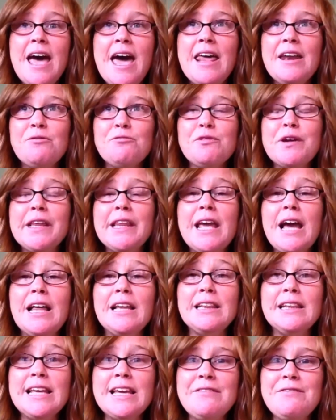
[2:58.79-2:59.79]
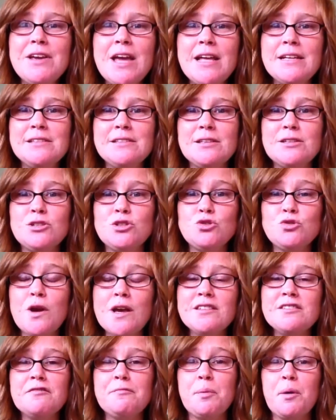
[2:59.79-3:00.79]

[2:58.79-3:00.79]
and it really alleviates the stress of